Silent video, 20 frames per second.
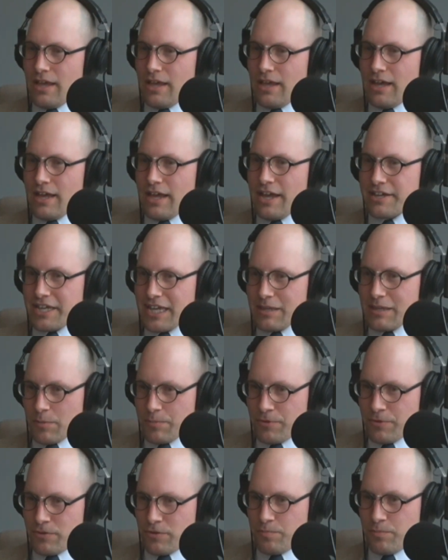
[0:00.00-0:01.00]
I came up
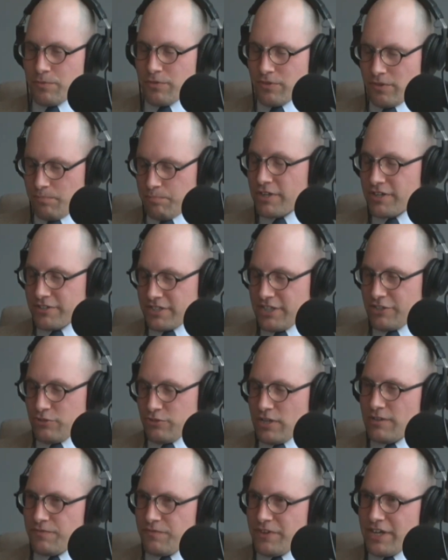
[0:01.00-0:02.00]
here because I do
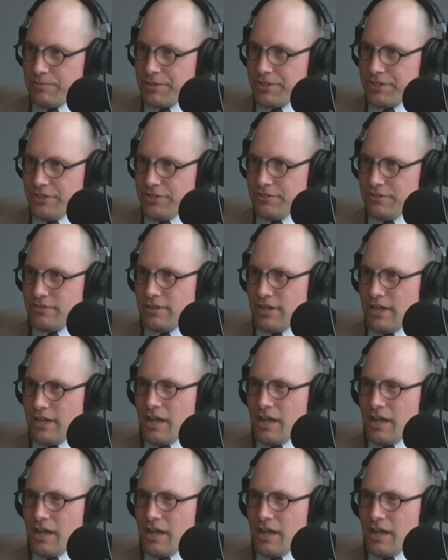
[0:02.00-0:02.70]
have family here,